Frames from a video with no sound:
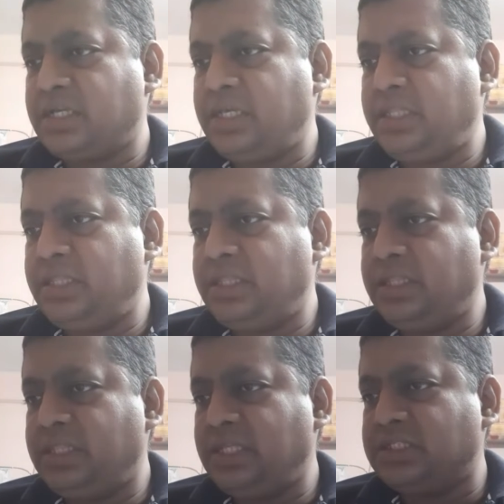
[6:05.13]

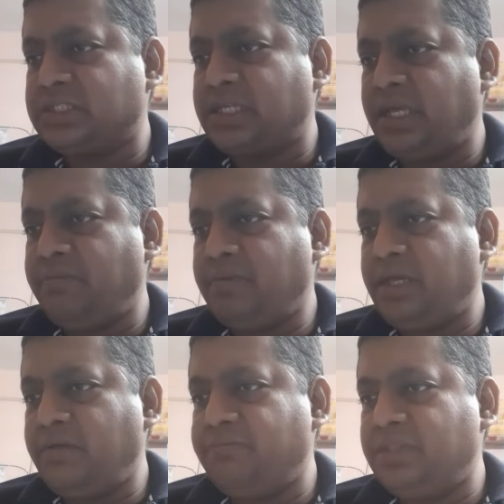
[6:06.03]
in this scheme
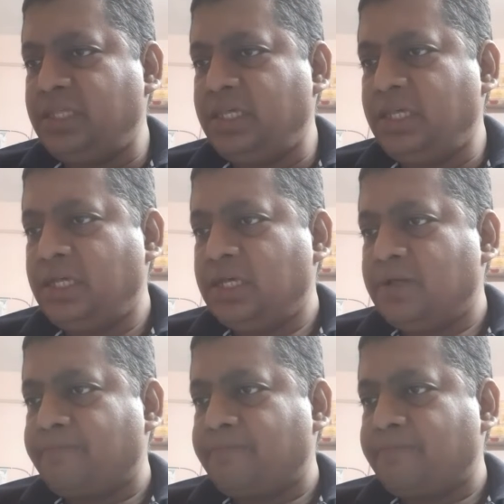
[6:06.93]
if the